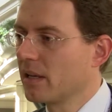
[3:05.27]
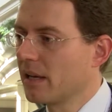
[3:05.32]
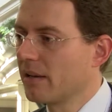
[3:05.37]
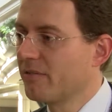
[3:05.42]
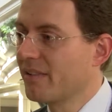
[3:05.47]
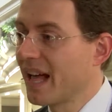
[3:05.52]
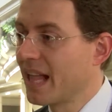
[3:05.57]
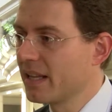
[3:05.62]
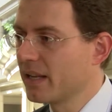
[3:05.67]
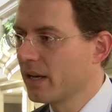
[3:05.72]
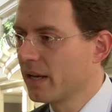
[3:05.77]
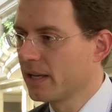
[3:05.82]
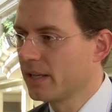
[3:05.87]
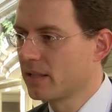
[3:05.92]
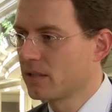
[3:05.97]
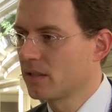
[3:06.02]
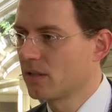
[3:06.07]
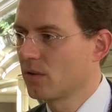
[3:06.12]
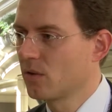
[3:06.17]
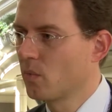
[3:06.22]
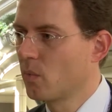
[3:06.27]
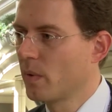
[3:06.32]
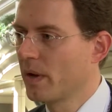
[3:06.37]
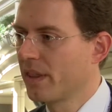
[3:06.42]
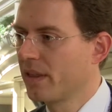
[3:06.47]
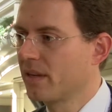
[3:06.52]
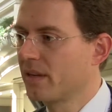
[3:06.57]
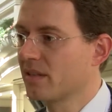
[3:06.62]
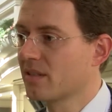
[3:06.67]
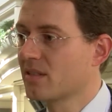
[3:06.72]
evaluate
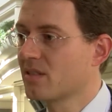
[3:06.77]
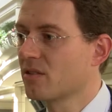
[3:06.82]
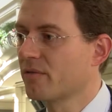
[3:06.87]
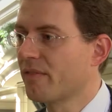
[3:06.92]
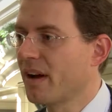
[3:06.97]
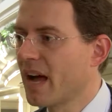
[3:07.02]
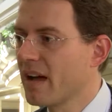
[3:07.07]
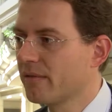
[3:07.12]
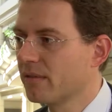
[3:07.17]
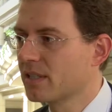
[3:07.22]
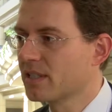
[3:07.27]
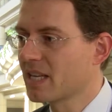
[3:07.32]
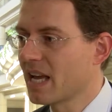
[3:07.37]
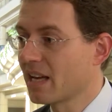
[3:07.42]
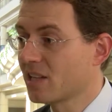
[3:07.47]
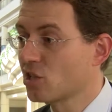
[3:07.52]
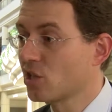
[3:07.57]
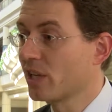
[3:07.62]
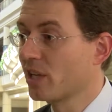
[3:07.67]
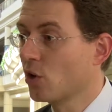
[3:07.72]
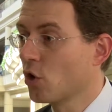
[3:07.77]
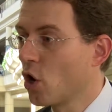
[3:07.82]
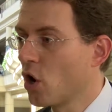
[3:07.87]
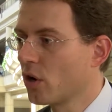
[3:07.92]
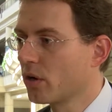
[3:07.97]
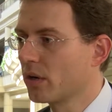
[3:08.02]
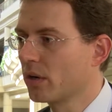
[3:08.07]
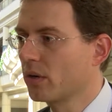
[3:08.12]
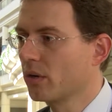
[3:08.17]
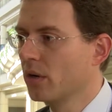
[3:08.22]
whether the survival is actually
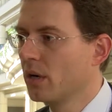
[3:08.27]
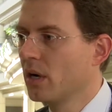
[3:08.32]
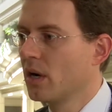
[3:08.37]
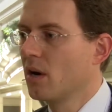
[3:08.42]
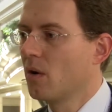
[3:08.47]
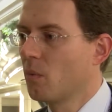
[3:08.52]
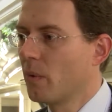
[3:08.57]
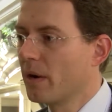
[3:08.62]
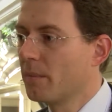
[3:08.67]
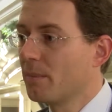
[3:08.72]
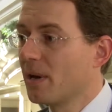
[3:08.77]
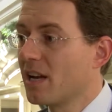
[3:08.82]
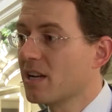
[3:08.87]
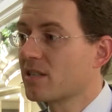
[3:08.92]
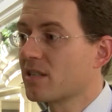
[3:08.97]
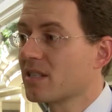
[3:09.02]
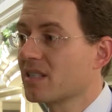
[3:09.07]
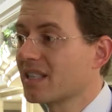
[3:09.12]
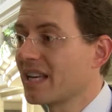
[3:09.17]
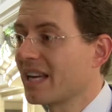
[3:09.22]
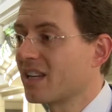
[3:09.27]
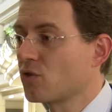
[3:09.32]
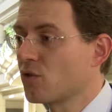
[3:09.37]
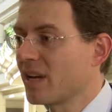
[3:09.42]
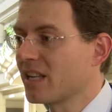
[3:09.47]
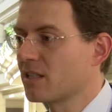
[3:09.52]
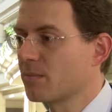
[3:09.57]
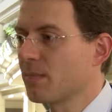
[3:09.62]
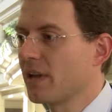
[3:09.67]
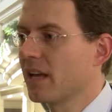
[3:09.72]
longer when patients get
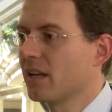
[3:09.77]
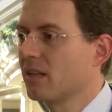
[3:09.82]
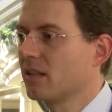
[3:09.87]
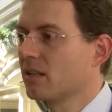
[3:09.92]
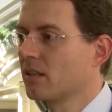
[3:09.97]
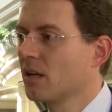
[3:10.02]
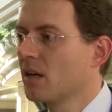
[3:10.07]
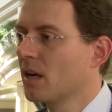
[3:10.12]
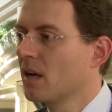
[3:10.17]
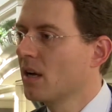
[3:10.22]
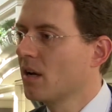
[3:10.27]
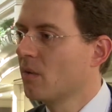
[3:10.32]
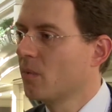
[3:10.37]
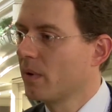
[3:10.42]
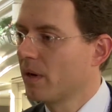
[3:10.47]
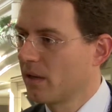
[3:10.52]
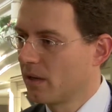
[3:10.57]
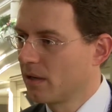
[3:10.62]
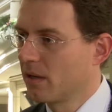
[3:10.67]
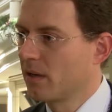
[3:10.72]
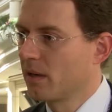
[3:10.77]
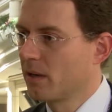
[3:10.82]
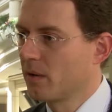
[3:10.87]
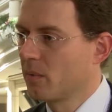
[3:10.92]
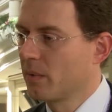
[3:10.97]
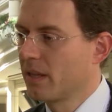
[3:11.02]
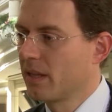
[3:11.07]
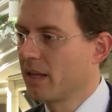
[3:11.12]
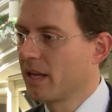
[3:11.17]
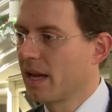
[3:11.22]
transplanted or
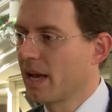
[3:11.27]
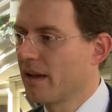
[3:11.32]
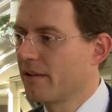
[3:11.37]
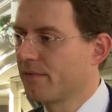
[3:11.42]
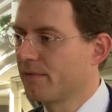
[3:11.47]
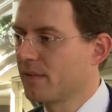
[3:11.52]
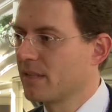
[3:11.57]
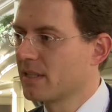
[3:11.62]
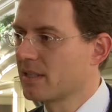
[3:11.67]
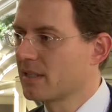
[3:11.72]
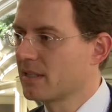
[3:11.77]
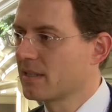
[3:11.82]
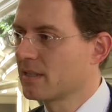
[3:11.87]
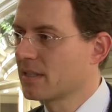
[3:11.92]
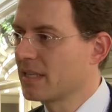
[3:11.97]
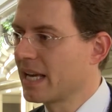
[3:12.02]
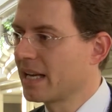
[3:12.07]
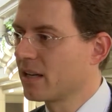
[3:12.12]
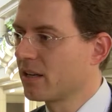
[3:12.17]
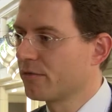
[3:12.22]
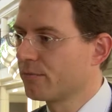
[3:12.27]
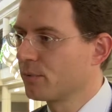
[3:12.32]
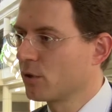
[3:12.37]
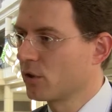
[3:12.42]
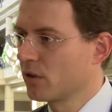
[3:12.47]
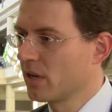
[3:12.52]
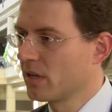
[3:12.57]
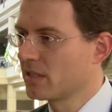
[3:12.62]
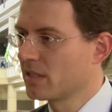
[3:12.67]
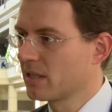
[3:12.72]
when they have this negative
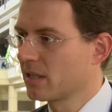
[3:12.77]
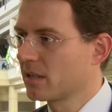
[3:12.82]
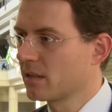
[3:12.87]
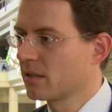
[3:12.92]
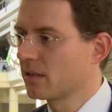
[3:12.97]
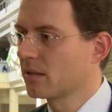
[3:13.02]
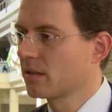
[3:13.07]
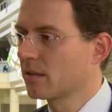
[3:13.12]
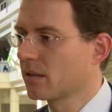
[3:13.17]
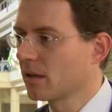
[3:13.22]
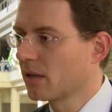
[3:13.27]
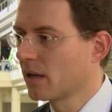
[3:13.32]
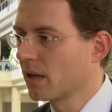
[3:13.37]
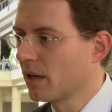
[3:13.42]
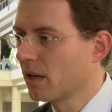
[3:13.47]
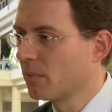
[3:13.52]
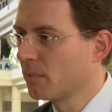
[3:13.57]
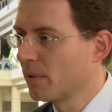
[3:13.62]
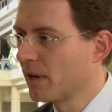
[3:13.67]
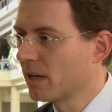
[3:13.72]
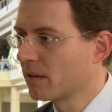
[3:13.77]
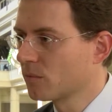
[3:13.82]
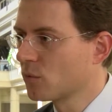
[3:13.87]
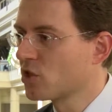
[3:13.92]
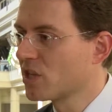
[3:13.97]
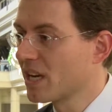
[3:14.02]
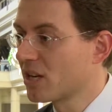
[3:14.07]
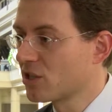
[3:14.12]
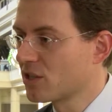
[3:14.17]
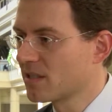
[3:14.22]
prognostic impact
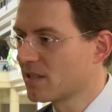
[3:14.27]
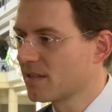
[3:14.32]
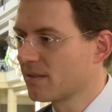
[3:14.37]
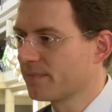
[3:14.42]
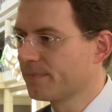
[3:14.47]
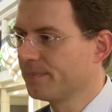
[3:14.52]
mutations.